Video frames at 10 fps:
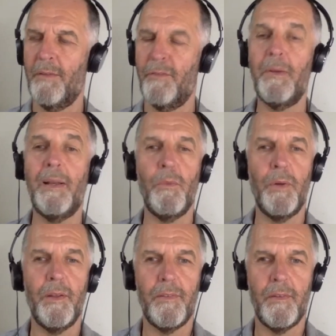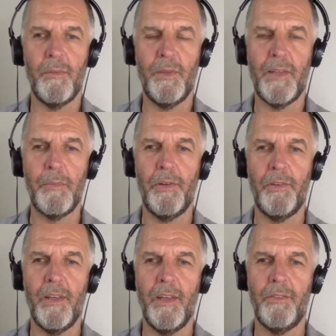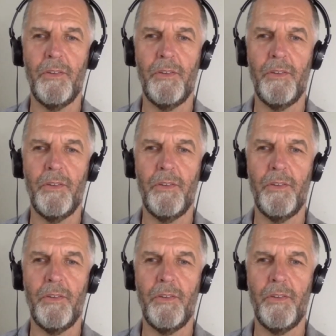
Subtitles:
familiar with ABC?